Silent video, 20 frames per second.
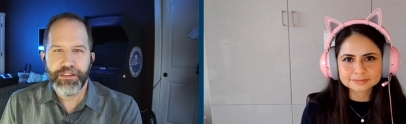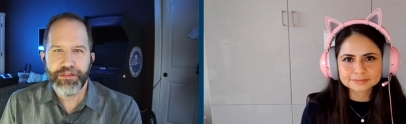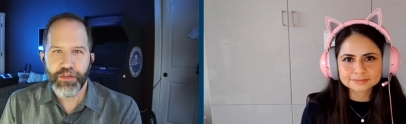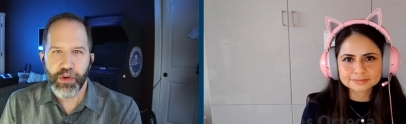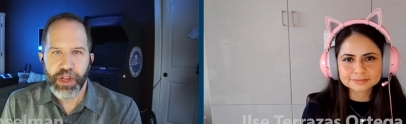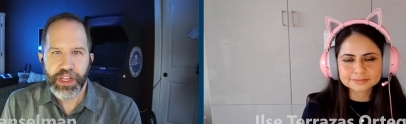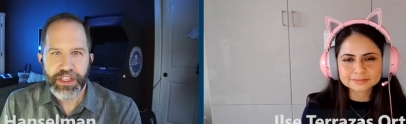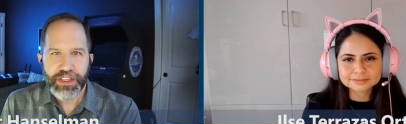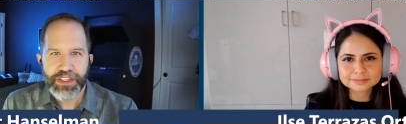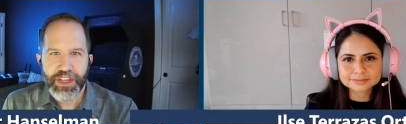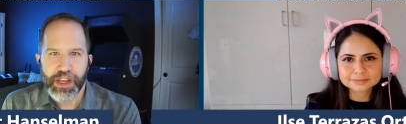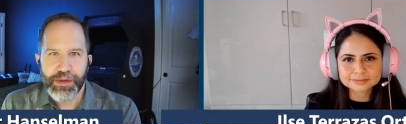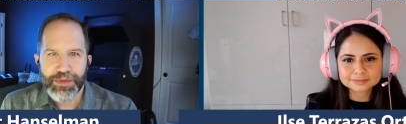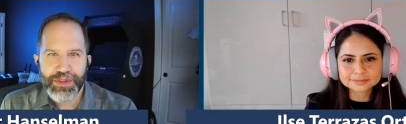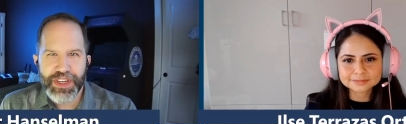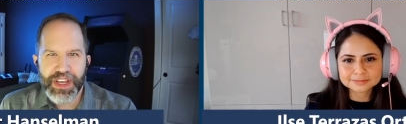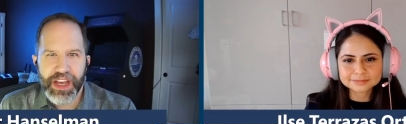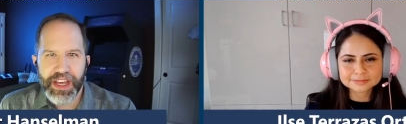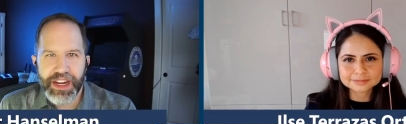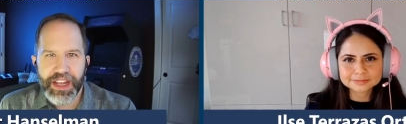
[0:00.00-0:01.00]
Speaker 1: friends, I'm
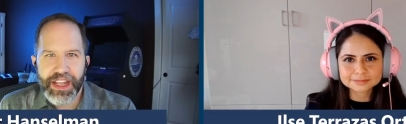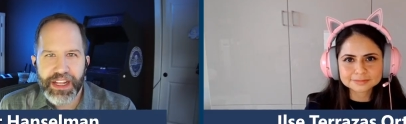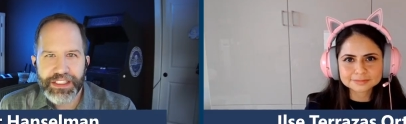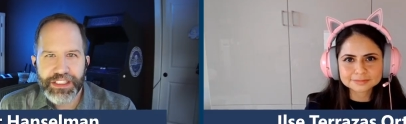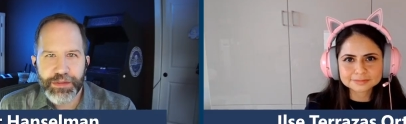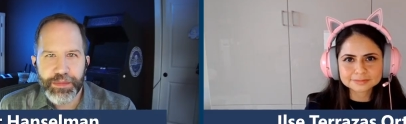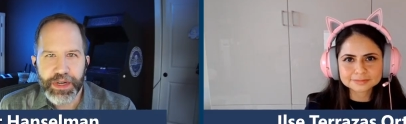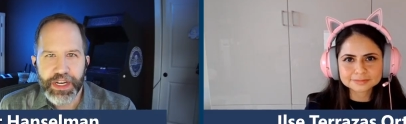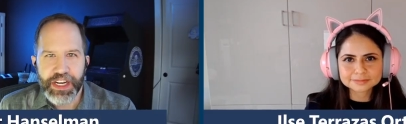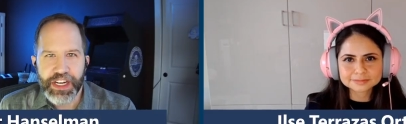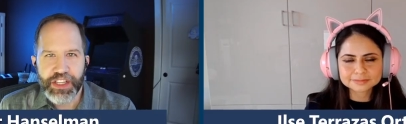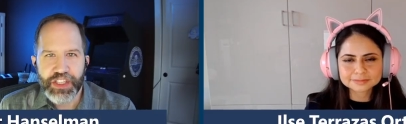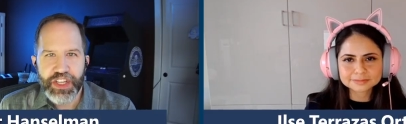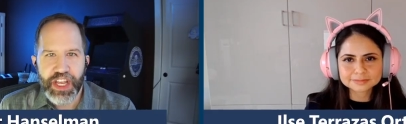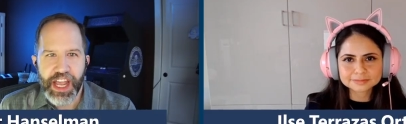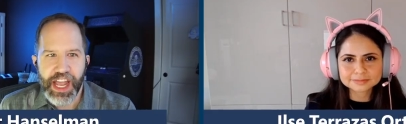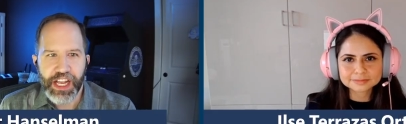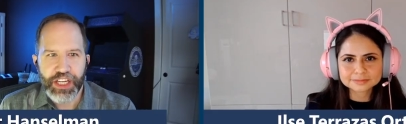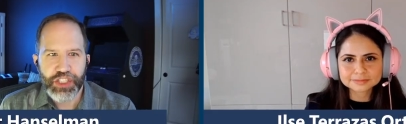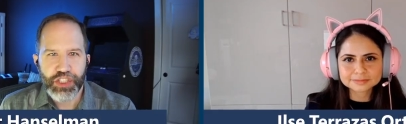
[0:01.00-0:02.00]
Scott Hanselman and it's
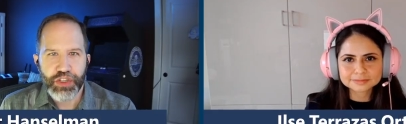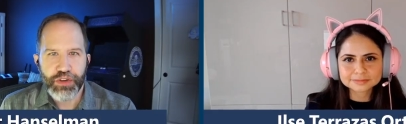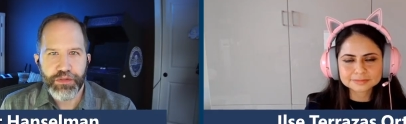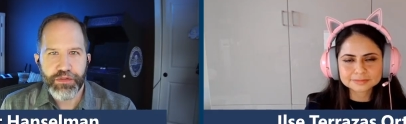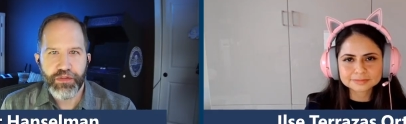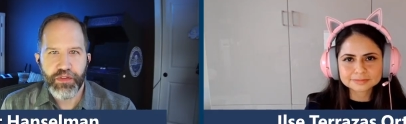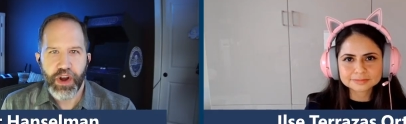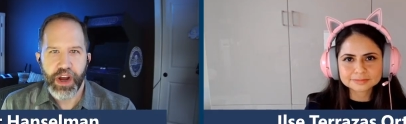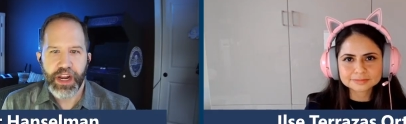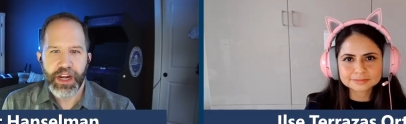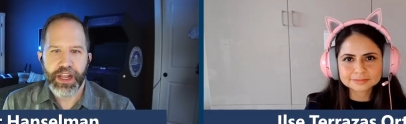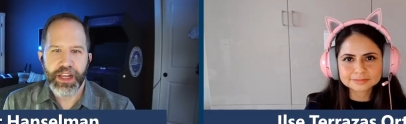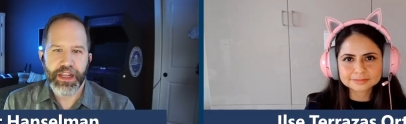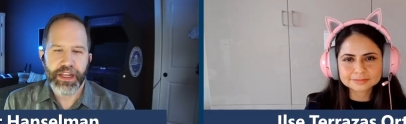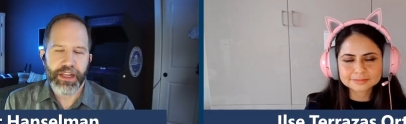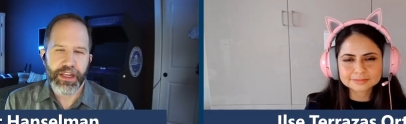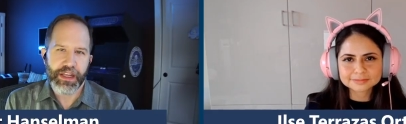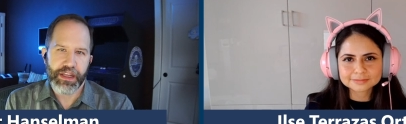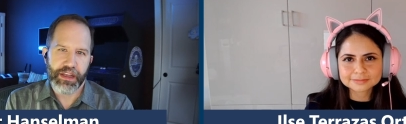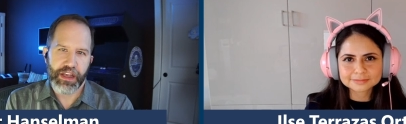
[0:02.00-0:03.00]
Azure Friday.
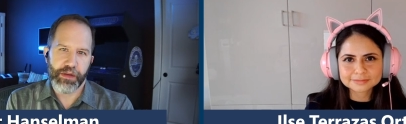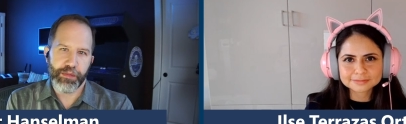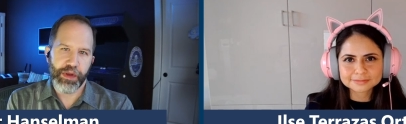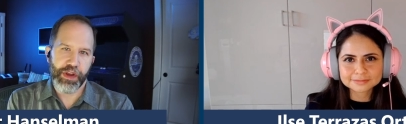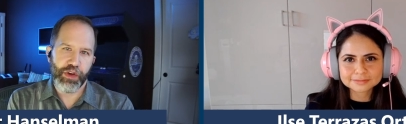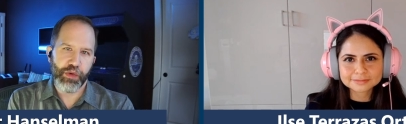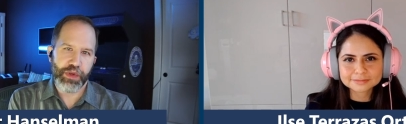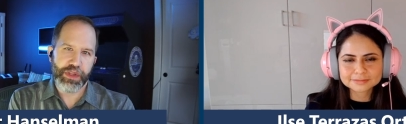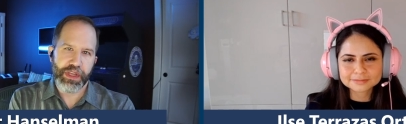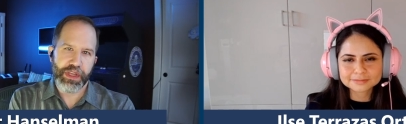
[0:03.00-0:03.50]
I'm here with